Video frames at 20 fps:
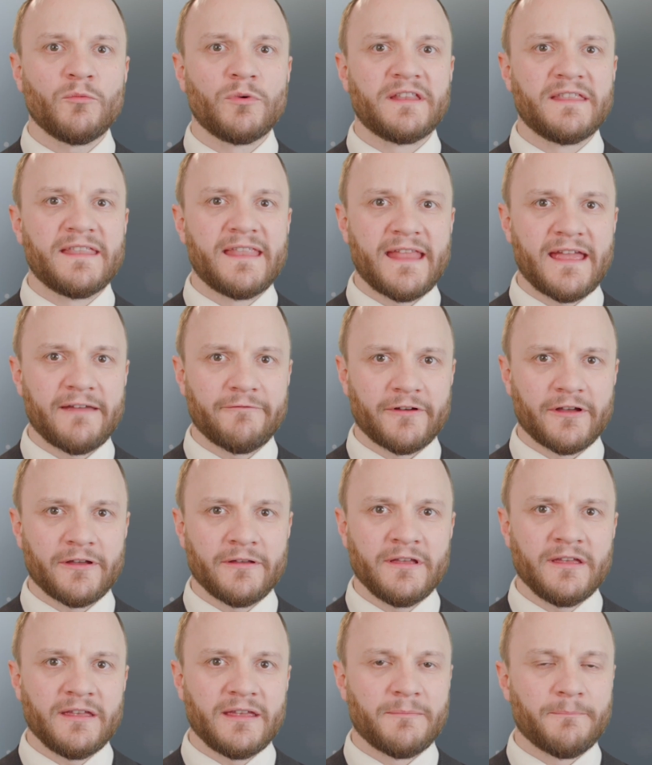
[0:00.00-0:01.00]
We never
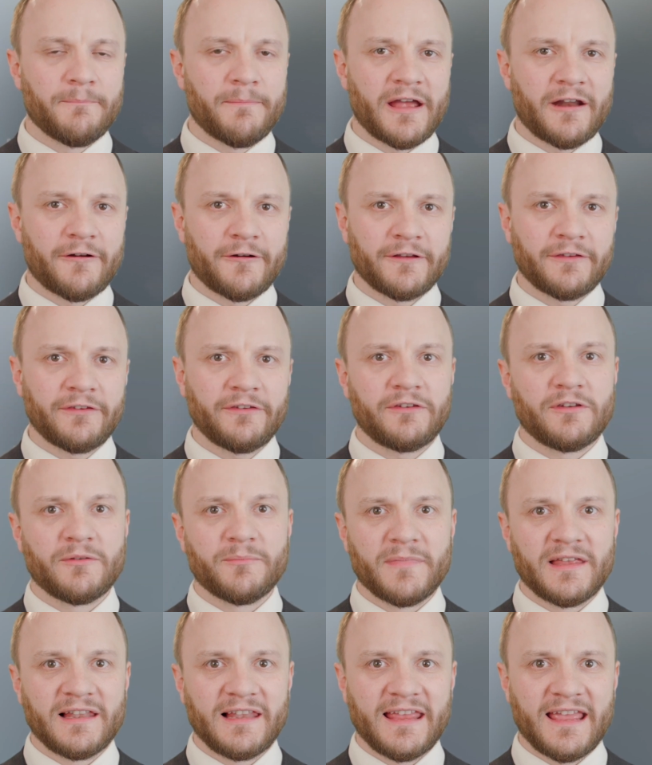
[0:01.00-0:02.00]
embarrass,
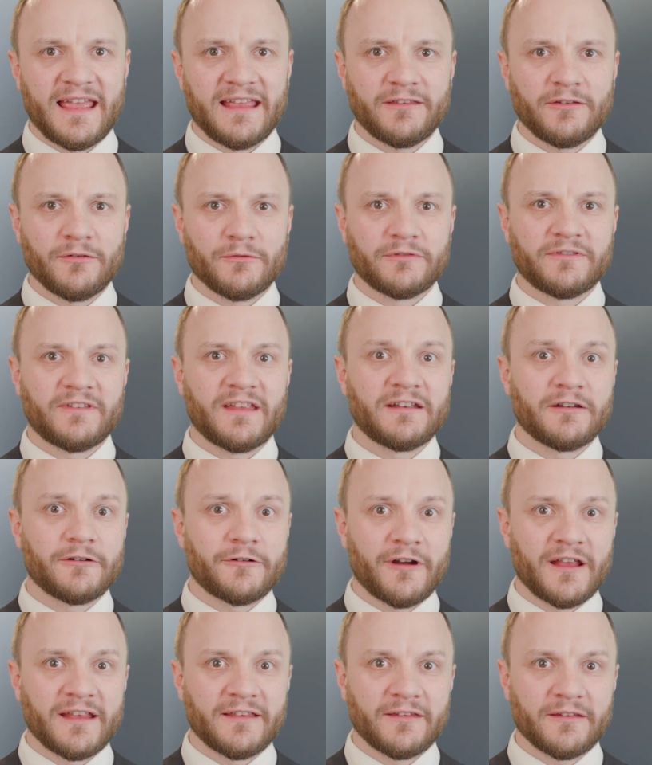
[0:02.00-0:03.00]
humiliate, or
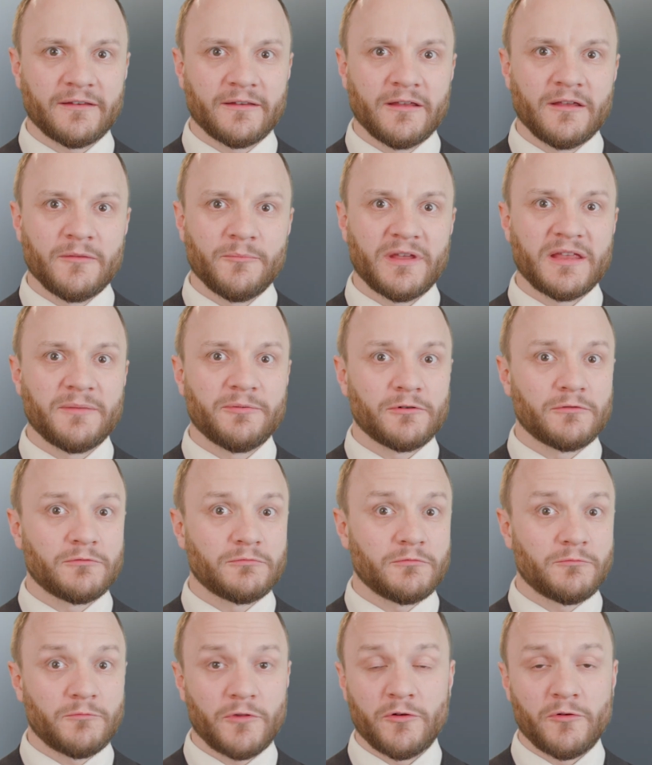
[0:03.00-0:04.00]
denigrate
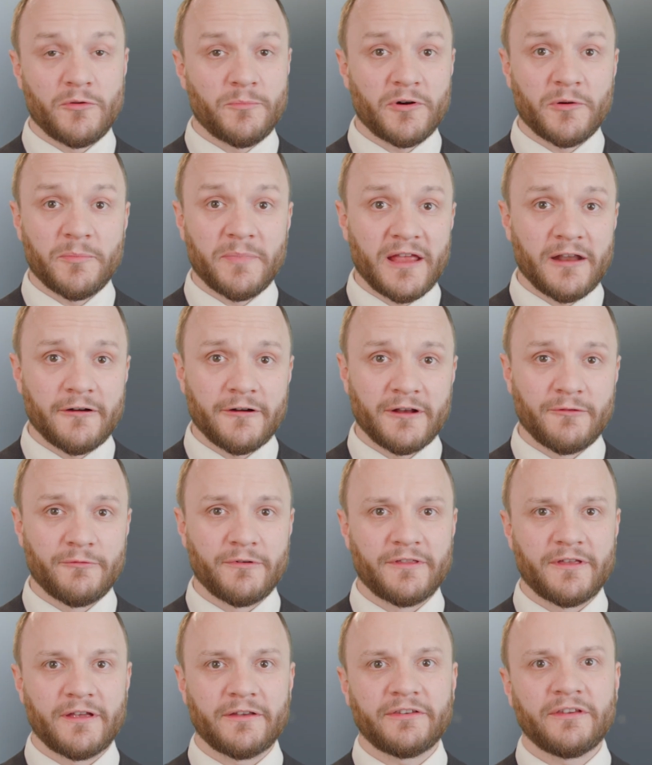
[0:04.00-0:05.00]
people who are preparing
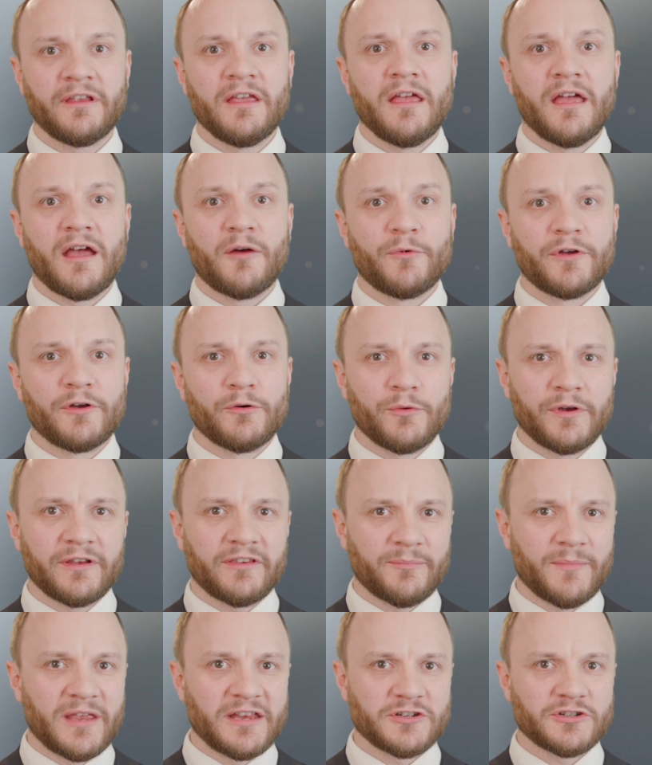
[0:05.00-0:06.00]
with us, and we
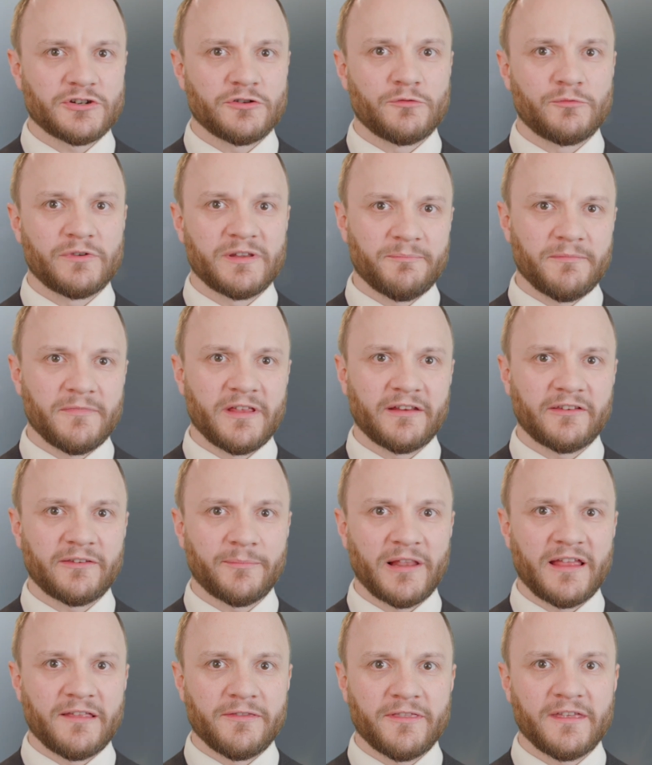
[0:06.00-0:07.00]
always make sure we
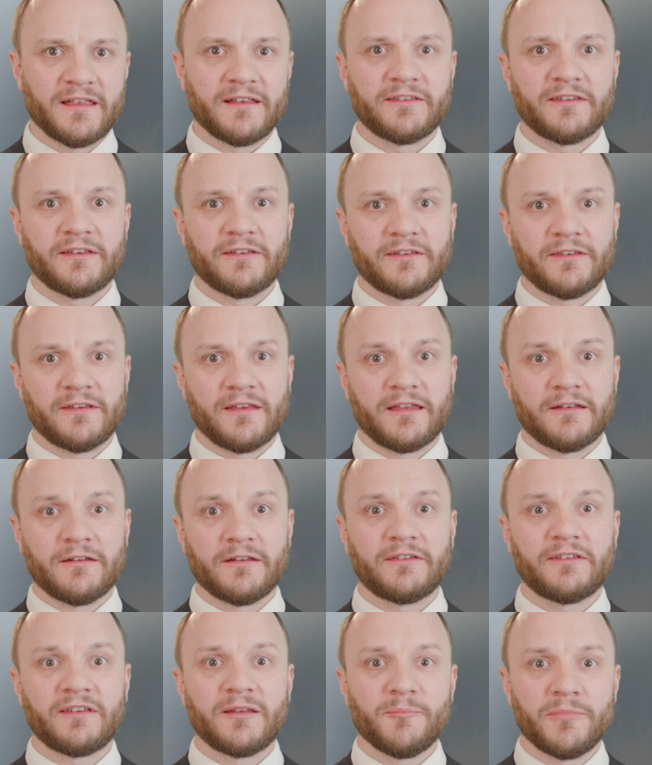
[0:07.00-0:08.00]
explain things in
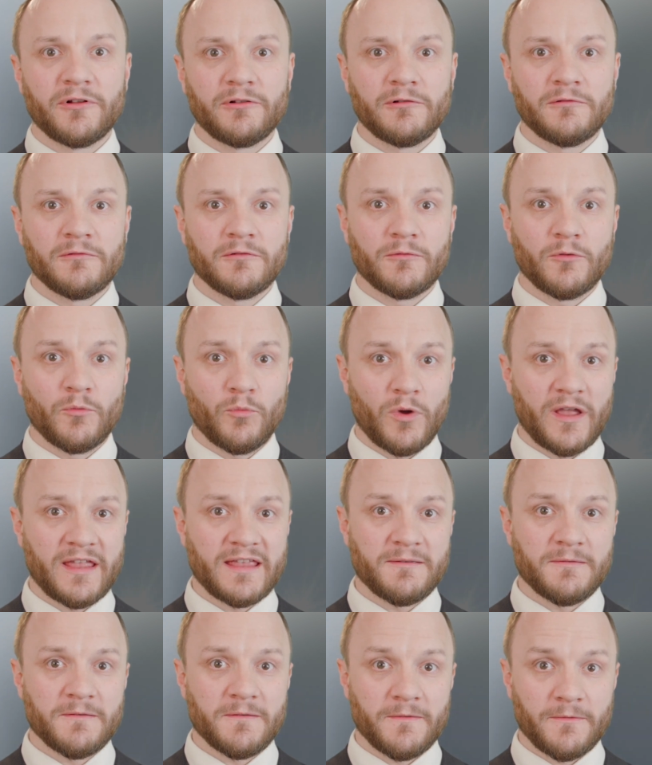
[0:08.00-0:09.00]
a simple
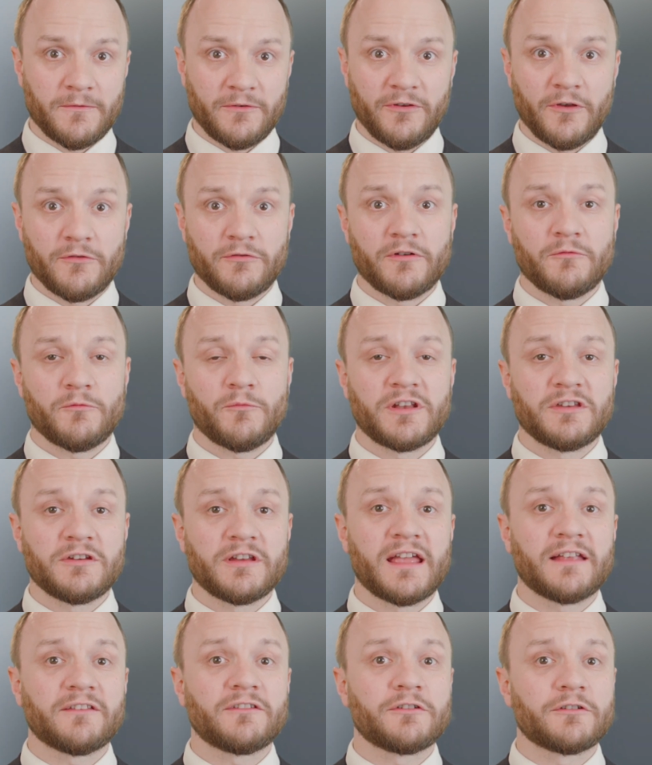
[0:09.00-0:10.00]
way so that when
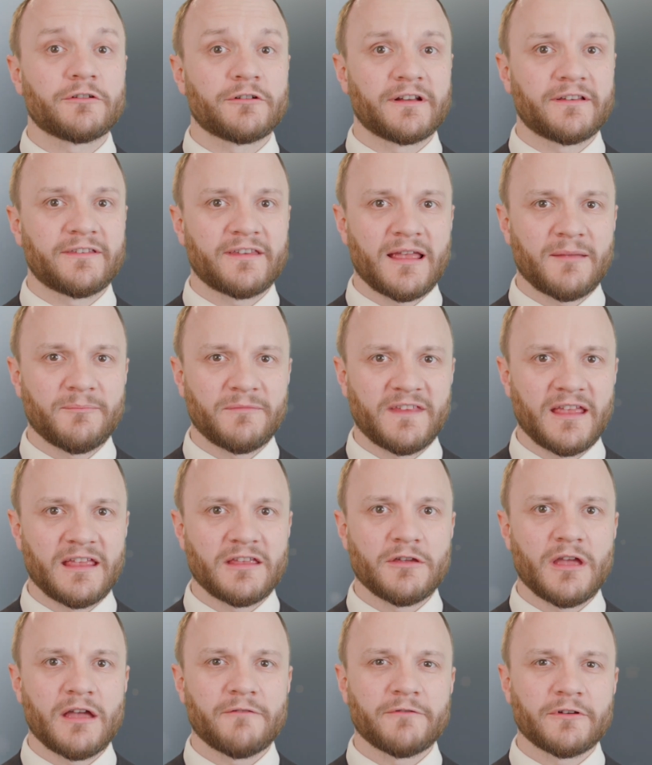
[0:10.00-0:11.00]
you get to your exam
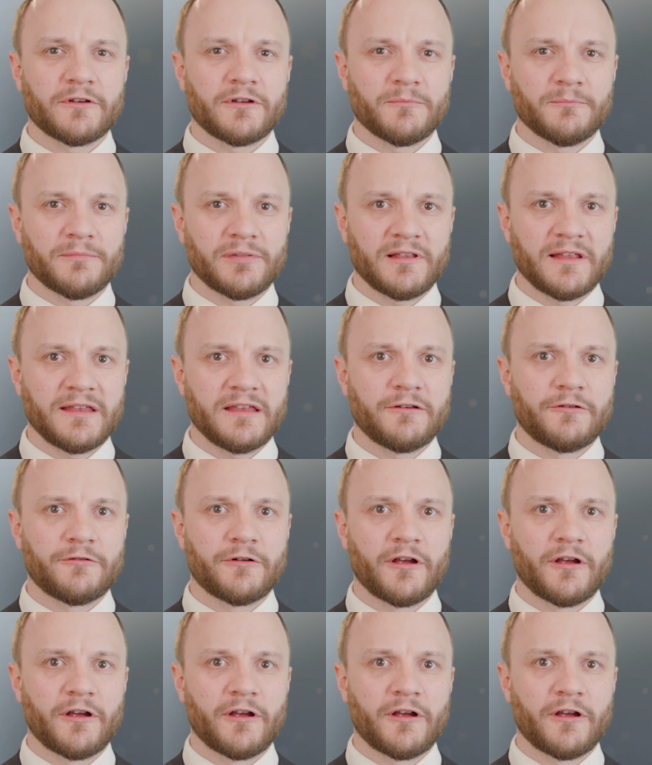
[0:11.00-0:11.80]
day, you have a complete